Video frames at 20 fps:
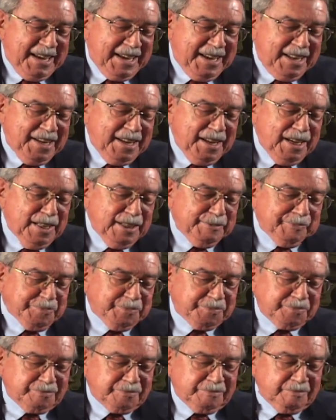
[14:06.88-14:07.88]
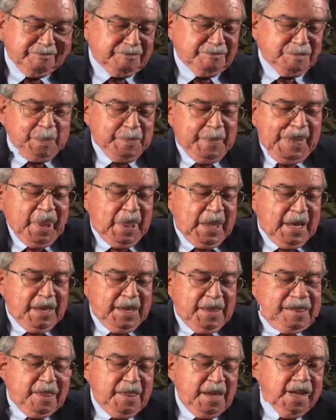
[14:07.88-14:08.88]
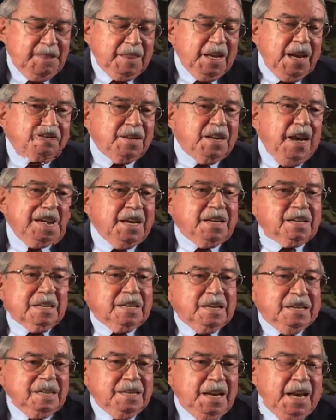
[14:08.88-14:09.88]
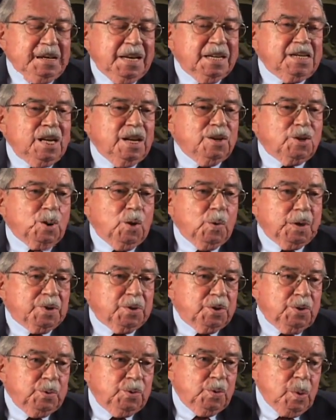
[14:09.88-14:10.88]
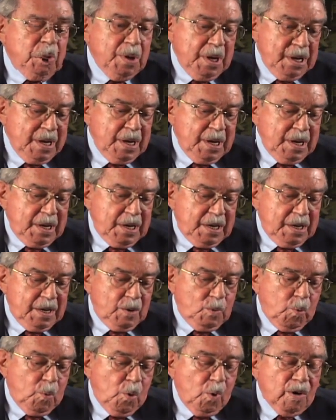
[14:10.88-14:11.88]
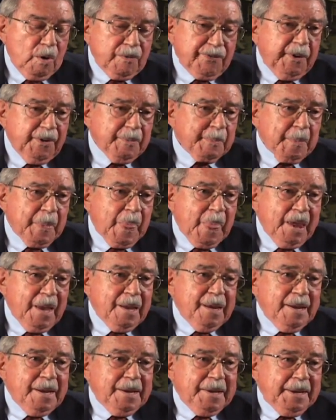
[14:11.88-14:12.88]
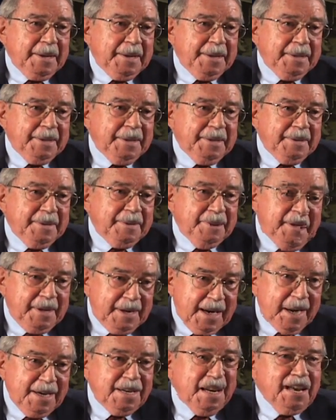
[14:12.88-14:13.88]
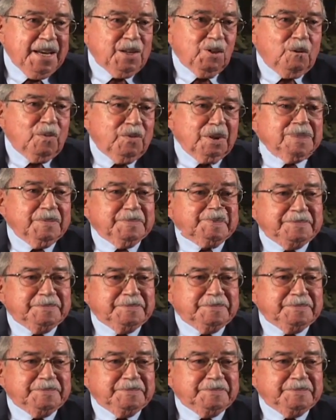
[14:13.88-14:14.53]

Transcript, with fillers: and uh, then they take, take it and tow it to a uh, wharf, and then I take over.